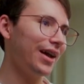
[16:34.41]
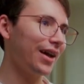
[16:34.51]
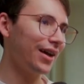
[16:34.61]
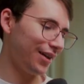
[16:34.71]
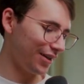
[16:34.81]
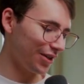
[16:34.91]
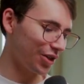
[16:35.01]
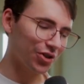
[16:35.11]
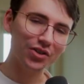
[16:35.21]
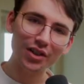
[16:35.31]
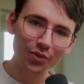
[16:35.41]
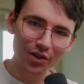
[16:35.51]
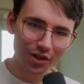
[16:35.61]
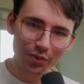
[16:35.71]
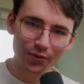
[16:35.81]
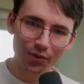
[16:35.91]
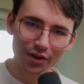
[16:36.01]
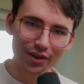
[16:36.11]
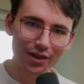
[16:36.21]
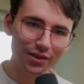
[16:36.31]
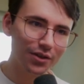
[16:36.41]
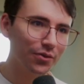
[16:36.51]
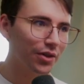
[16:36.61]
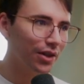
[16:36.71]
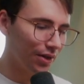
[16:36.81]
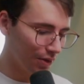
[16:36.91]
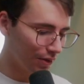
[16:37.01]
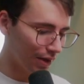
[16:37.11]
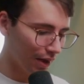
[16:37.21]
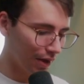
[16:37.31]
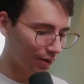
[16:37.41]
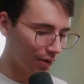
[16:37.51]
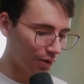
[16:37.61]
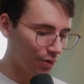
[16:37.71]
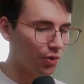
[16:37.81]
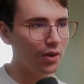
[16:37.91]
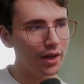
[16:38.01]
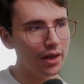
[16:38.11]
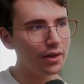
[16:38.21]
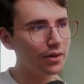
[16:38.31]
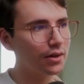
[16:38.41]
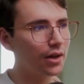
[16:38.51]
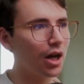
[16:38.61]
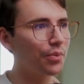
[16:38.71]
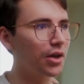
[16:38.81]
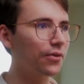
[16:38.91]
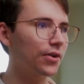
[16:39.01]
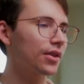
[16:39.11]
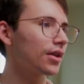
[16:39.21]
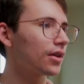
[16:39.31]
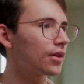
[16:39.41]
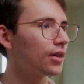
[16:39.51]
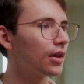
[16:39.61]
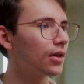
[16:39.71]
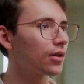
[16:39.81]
And just like we did before, the next thing we're going to do is Control A, copy everything,